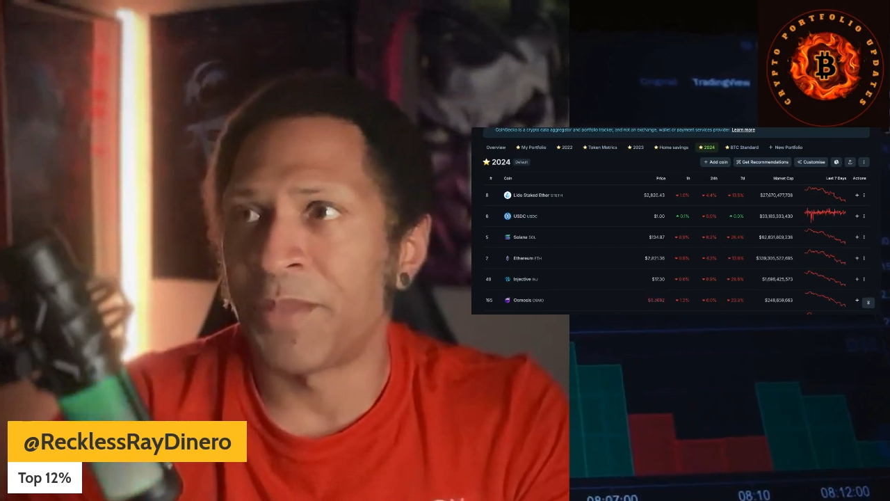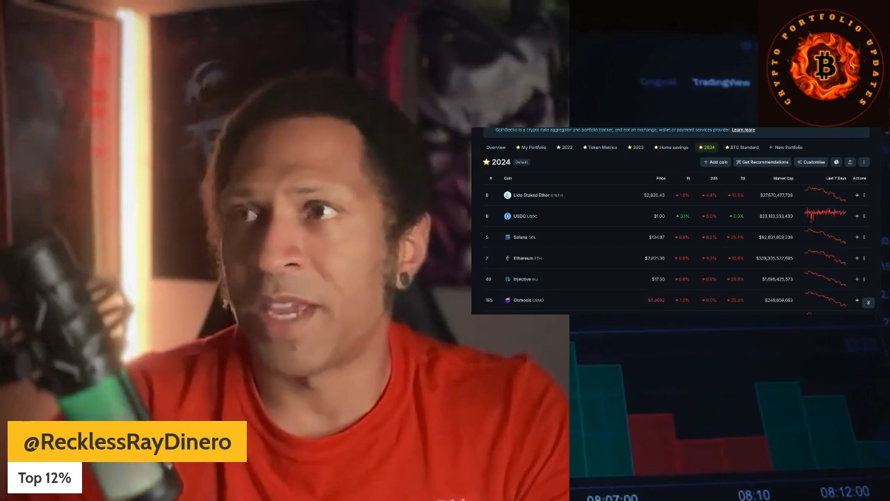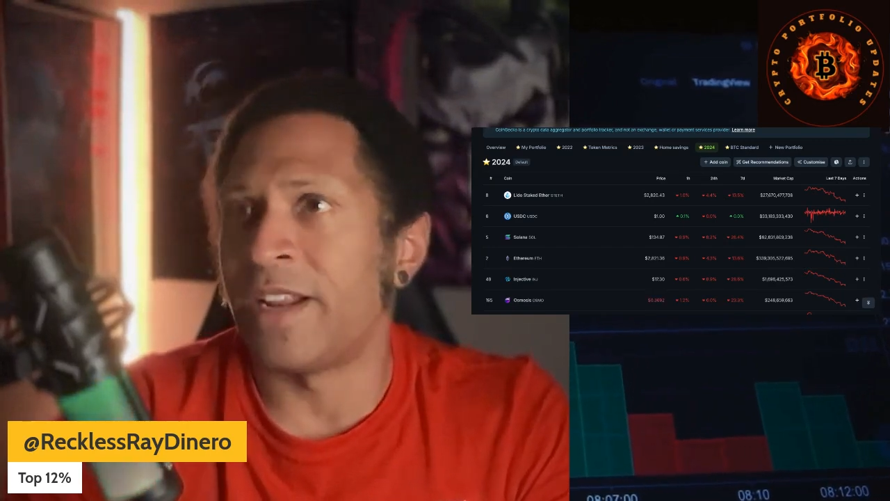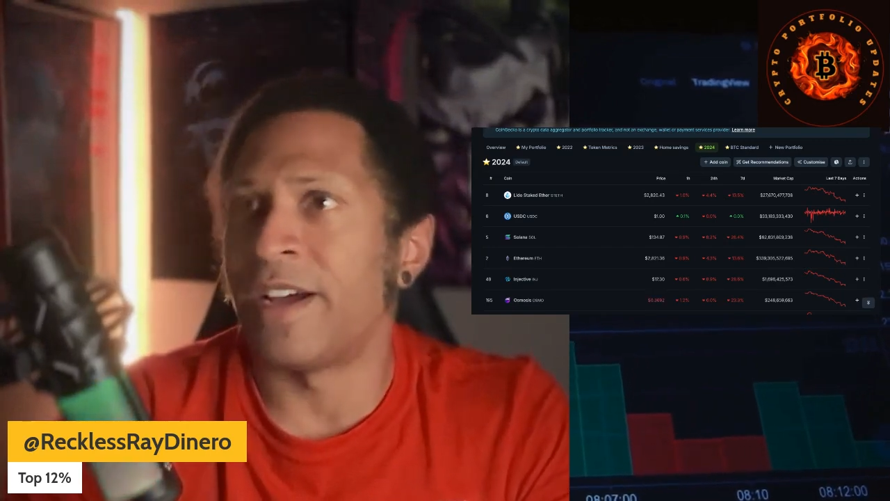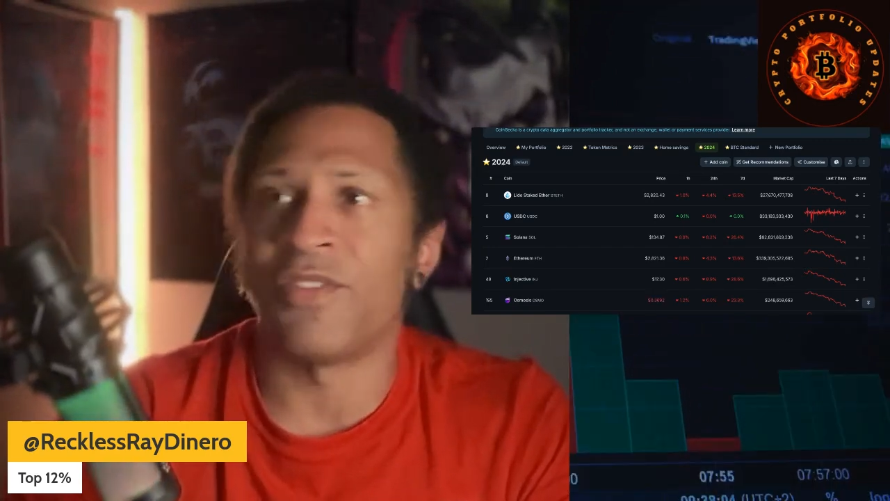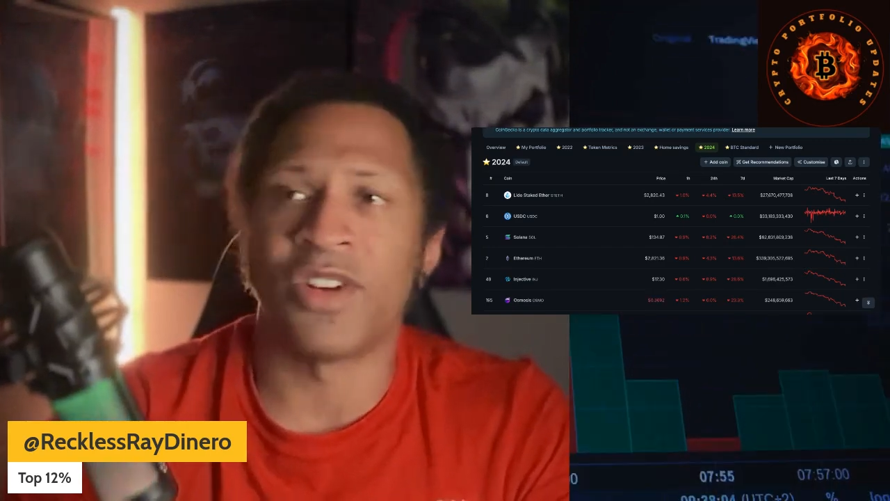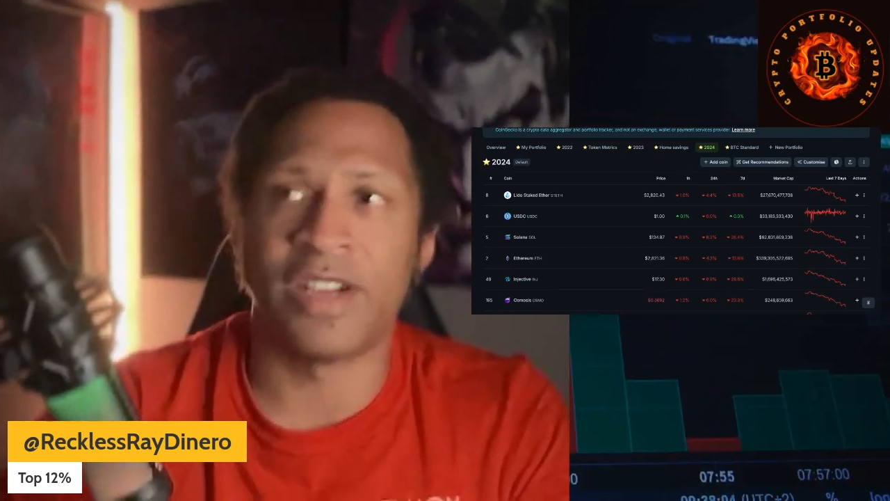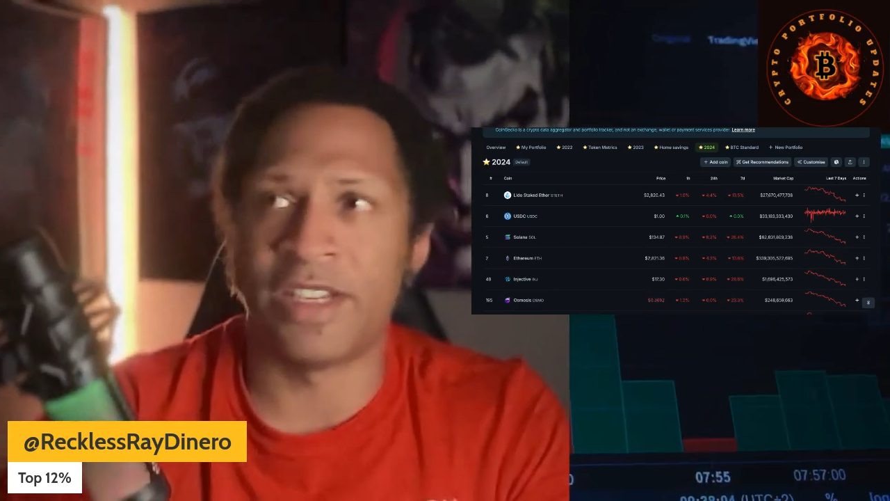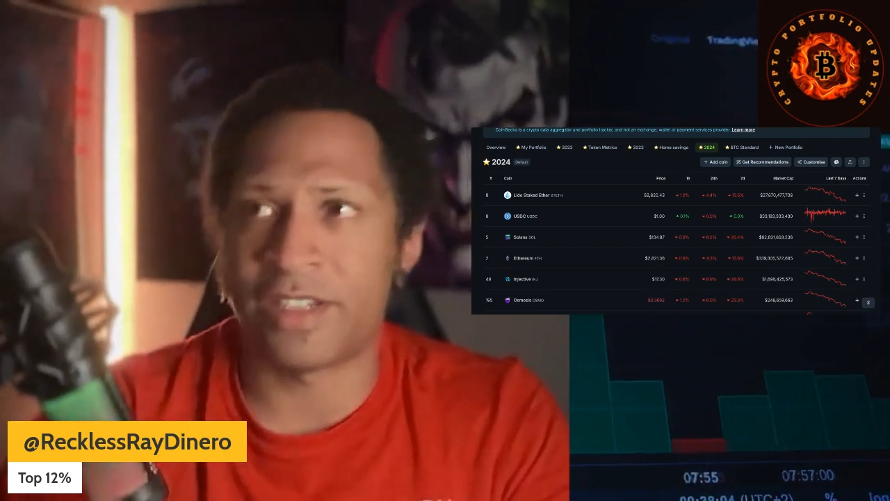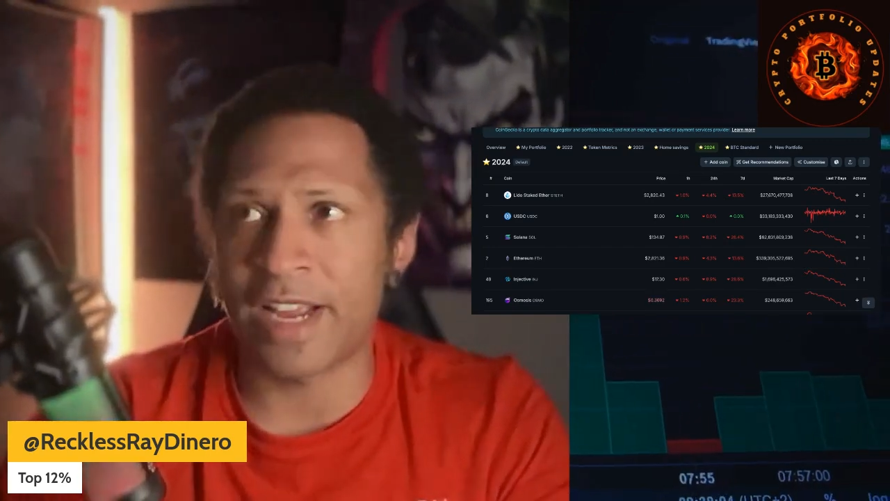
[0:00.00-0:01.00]
And I've
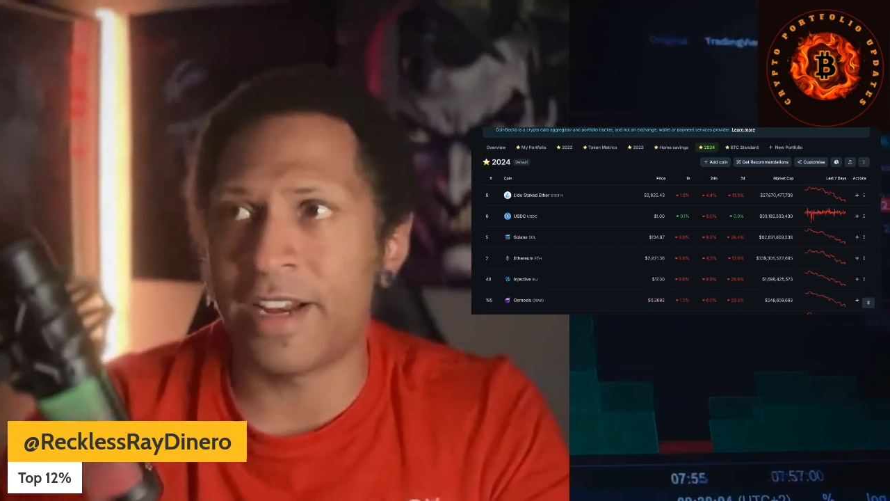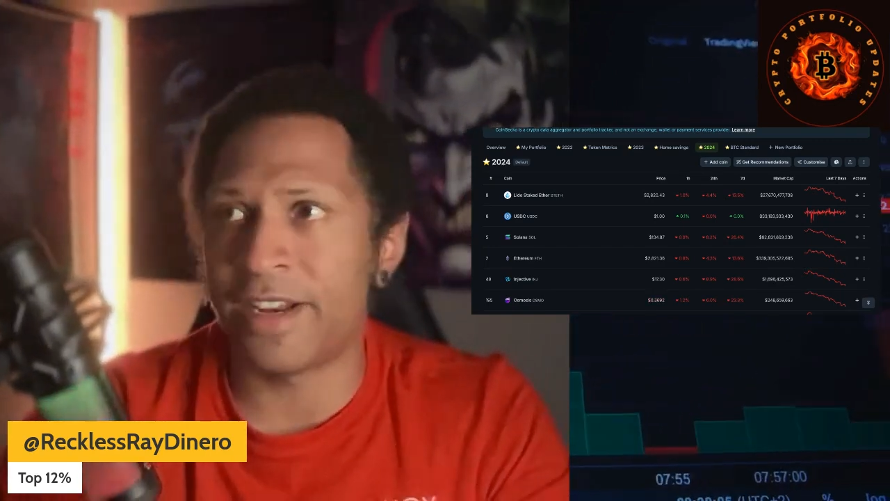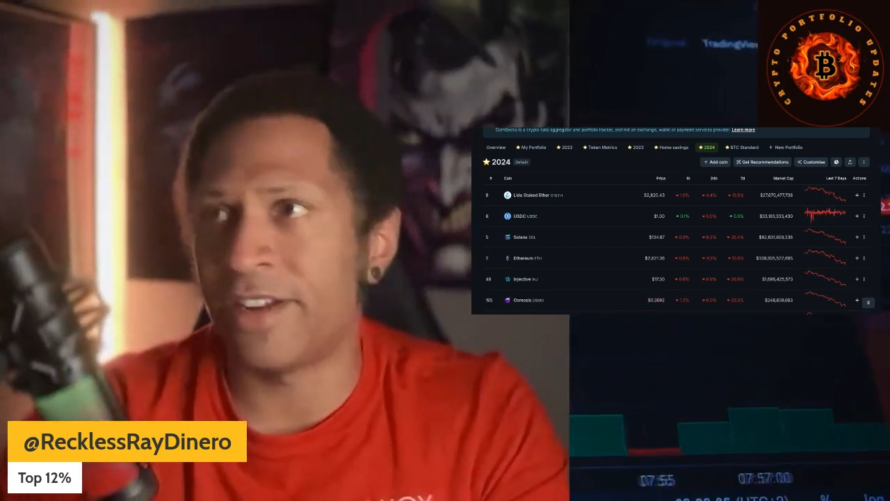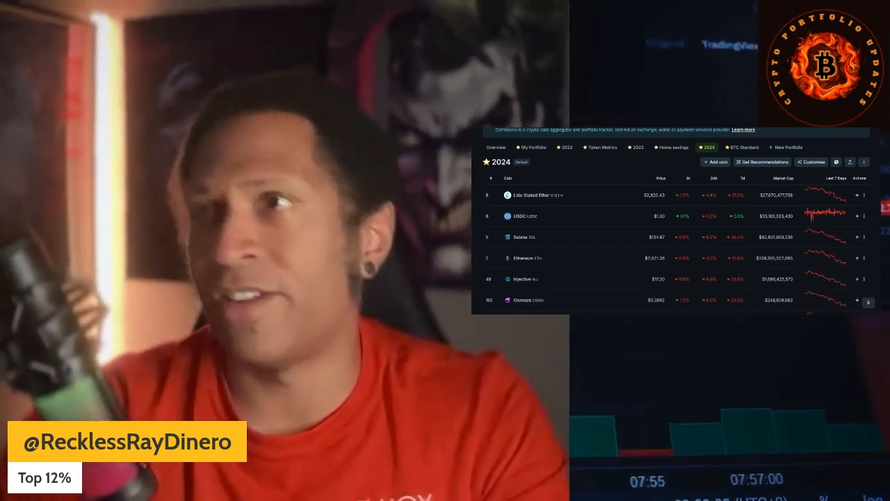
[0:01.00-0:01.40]
already stated it